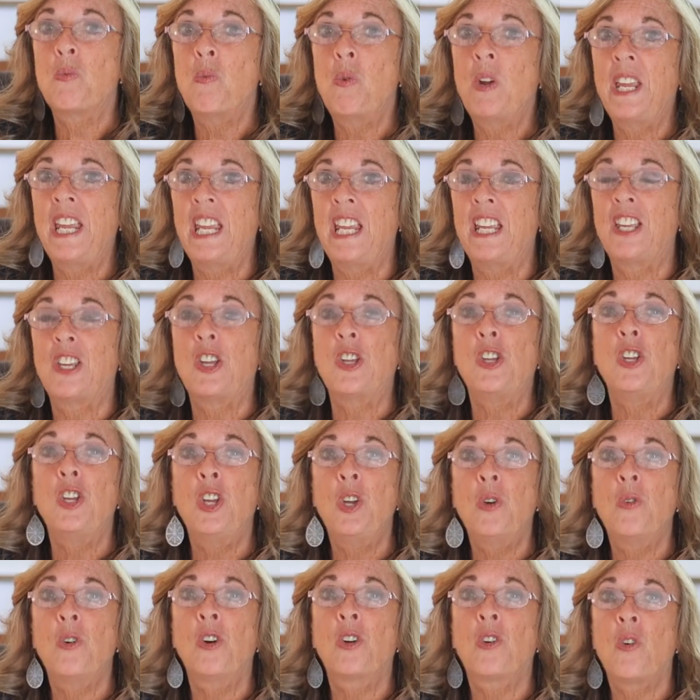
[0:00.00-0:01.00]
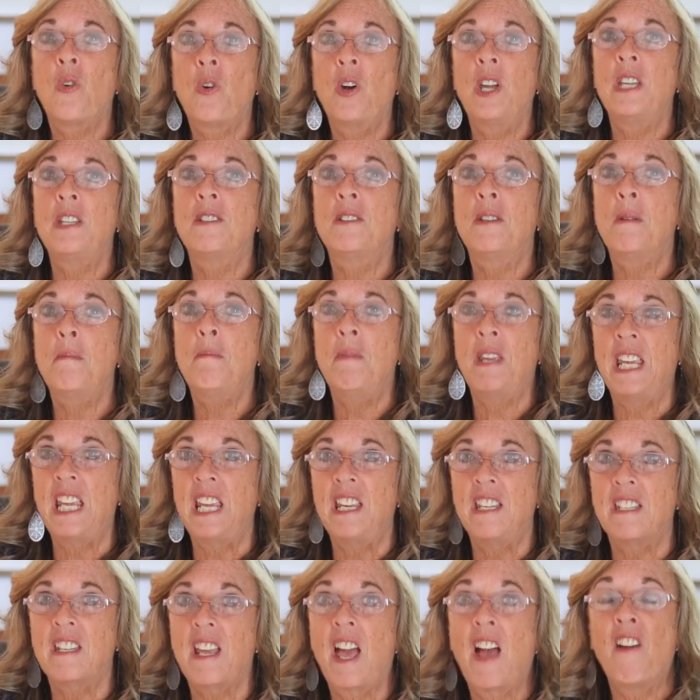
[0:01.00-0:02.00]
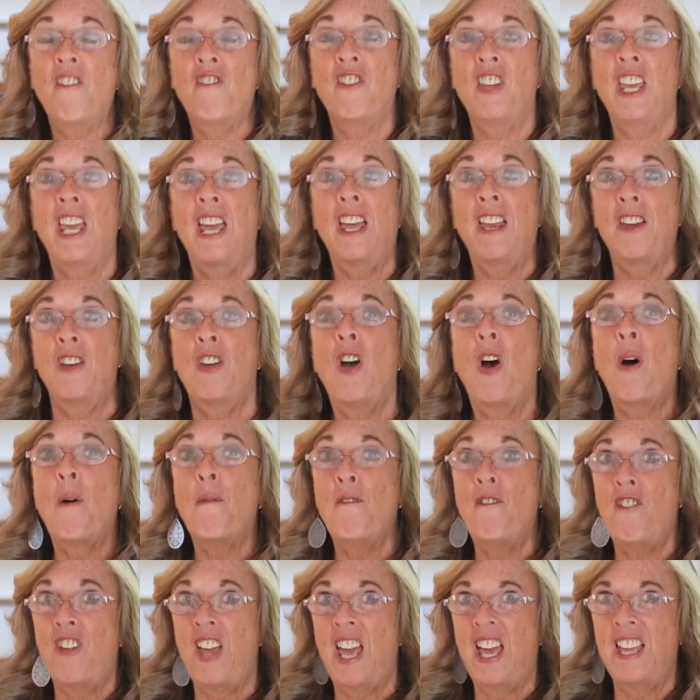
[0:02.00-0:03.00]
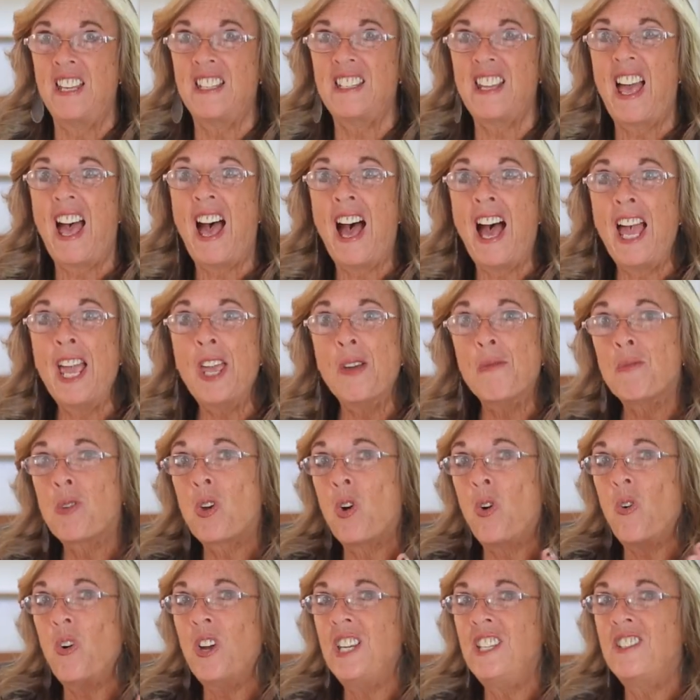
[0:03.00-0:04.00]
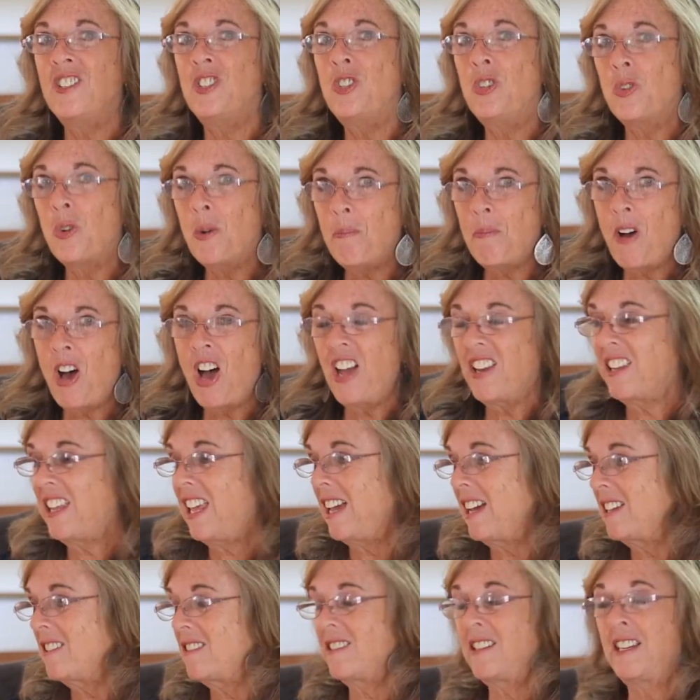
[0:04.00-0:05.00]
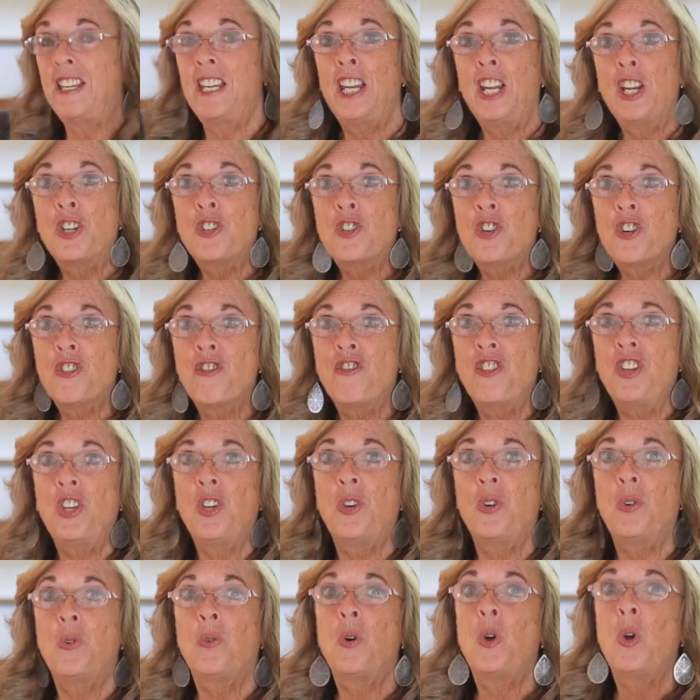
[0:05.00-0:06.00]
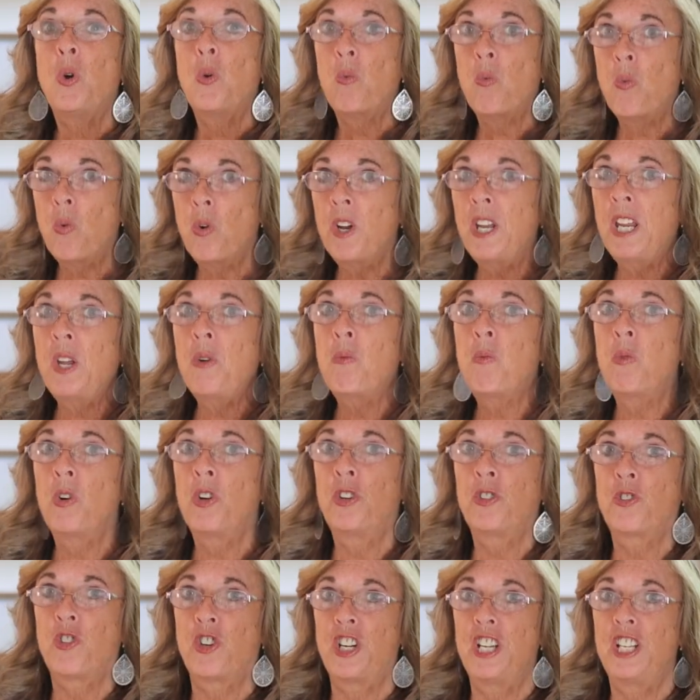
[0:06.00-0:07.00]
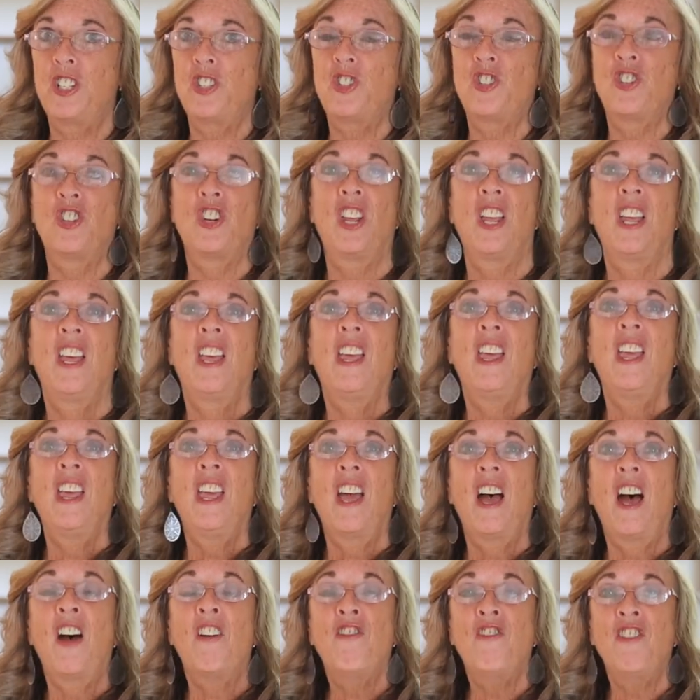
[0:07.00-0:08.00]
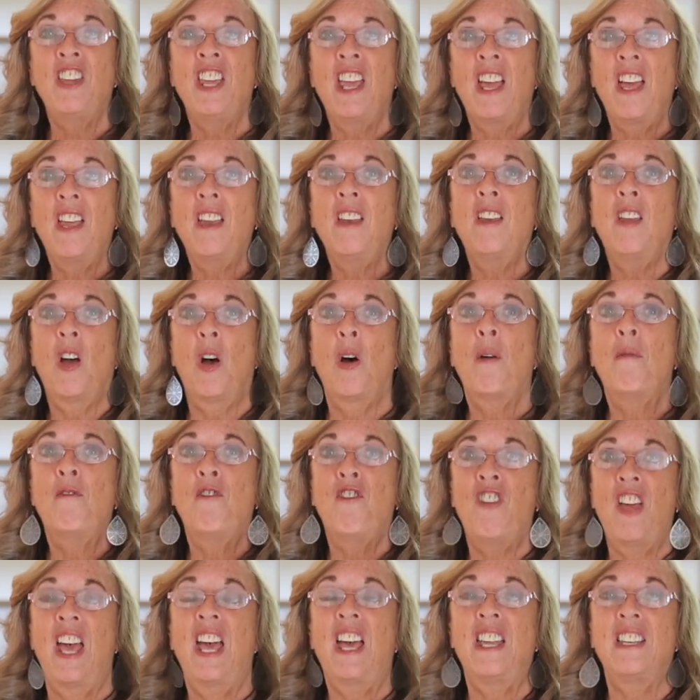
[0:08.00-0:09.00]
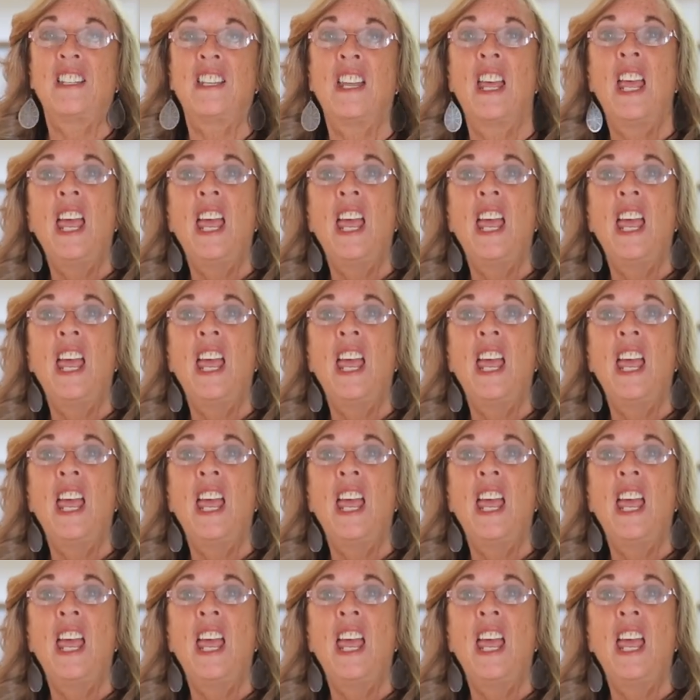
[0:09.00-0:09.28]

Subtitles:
week you are going to meet a Vietnam vet. I am going to do a podcast and interview Woody Wooldridge, a Vietnam vet,